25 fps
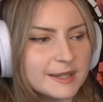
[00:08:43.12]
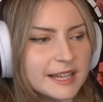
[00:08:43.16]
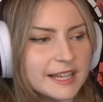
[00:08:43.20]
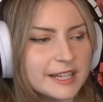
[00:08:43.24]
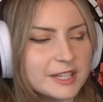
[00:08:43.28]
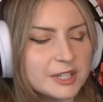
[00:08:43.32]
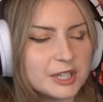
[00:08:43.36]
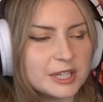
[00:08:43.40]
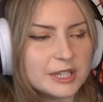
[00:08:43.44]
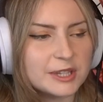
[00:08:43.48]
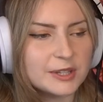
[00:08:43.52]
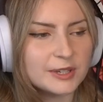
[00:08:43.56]

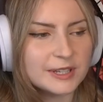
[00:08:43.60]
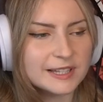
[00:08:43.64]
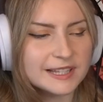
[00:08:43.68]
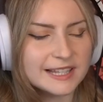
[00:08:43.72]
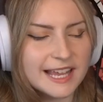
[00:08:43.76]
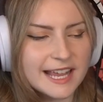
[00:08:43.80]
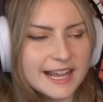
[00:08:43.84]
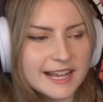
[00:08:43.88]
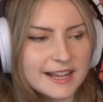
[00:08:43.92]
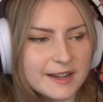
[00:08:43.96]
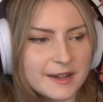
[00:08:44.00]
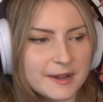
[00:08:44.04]
like, she looks
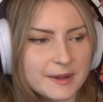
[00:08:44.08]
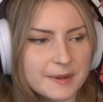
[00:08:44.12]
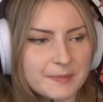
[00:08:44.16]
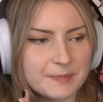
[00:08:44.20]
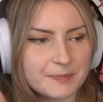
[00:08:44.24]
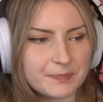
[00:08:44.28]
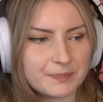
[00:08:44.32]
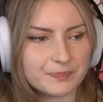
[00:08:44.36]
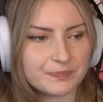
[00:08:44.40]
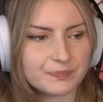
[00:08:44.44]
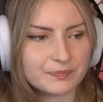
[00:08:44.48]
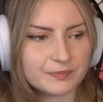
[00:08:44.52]
like
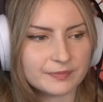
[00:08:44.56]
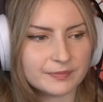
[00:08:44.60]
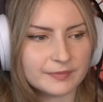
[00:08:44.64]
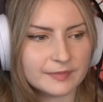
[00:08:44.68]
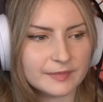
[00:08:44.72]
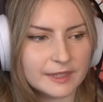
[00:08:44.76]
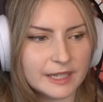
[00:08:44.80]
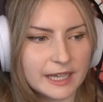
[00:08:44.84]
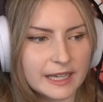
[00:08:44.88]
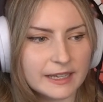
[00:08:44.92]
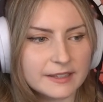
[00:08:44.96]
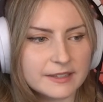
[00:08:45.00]

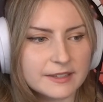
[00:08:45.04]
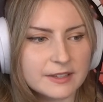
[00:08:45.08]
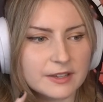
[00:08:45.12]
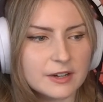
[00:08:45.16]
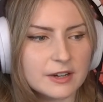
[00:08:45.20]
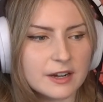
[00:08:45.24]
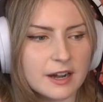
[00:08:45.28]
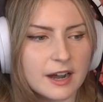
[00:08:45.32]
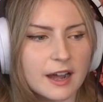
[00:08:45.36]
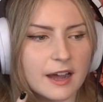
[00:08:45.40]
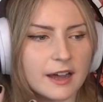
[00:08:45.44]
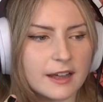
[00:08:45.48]
Elsa
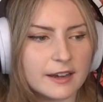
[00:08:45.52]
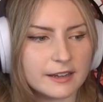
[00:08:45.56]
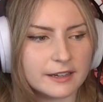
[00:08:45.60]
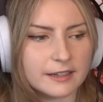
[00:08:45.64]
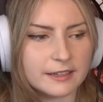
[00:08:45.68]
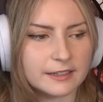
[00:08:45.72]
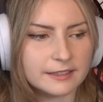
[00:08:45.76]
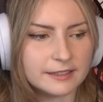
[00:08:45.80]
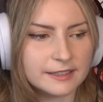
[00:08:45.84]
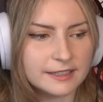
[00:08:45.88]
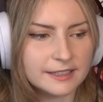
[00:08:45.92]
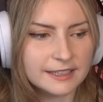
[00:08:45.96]
or
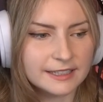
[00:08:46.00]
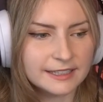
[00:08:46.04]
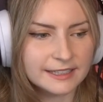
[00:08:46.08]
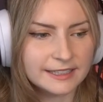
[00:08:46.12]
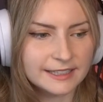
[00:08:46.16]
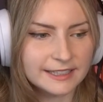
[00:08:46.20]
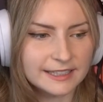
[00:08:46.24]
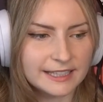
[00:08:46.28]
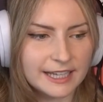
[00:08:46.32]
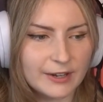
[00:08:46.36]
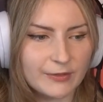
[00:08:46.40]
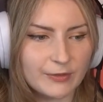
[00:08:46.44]
Anna,
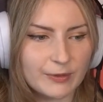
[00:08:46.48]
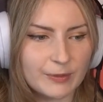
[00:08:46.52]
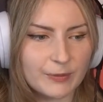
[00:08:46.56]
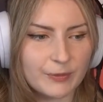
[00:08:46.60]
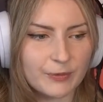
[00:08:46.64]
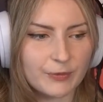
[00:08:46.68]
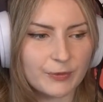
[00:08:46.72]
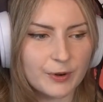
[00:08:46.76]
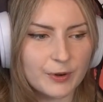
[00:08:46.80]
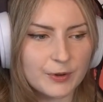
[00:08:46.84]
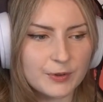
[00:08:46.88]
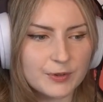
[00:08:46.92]
like from
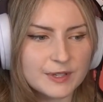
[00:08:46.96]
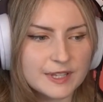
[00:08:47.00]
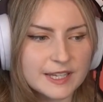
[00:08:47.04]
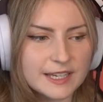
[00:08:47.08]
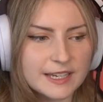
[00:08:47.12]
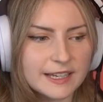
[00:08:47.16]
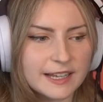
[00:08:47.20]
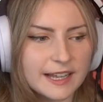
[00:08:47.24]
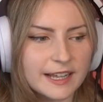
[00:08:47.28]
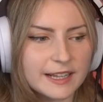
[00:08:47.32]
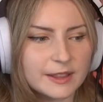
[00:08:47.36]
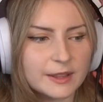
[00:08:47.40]

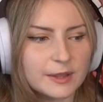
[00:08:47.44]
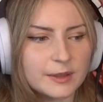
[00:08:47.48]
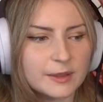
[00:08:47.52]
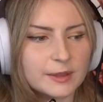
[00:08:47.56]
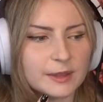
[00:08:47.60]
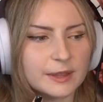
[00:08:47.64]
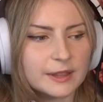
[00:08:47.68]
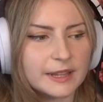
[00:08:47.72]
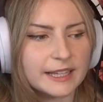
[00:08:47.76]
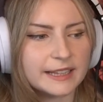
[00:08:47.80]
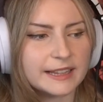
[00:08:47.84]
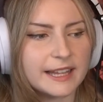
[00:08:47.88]
Frozen, like.
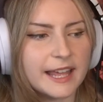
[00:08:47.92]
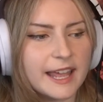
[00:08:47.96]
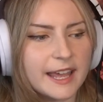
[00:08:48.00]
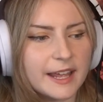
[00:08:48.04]
Like the